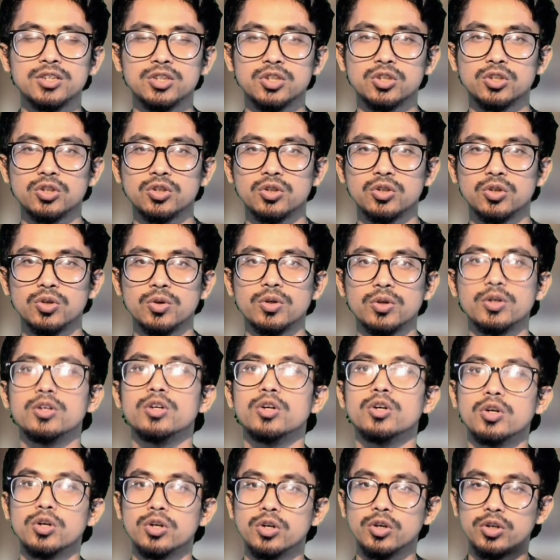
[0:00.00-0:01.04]
So
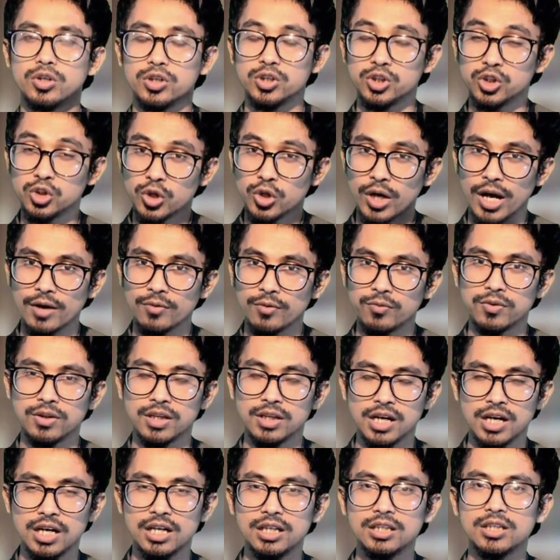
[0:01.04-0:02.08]
you have
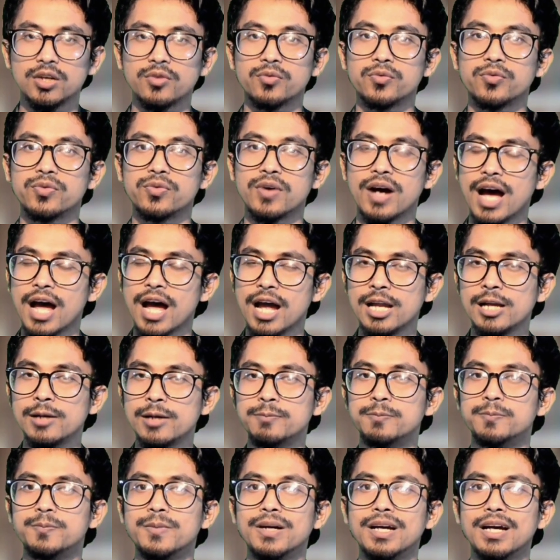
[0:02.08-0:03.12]
learned the 5